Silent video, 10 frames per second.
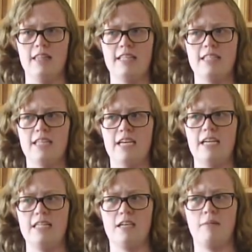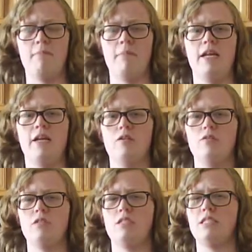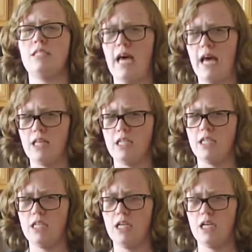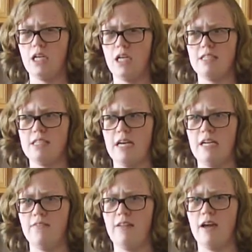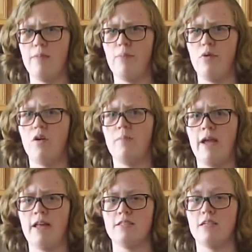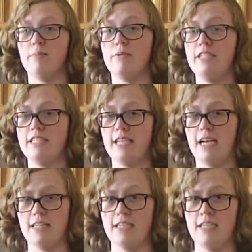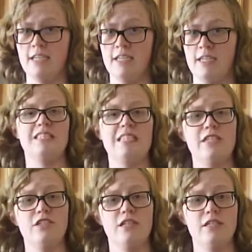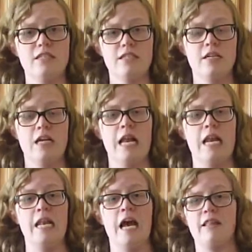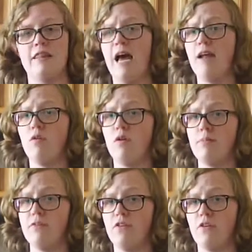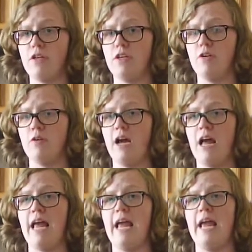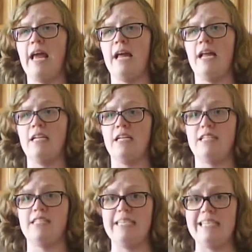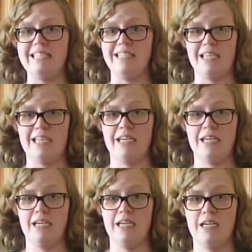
Let's say tomato salad. I guess it's kind of like a poor man's caprese salad. It's delicious, not that horrible for you, and it's easy.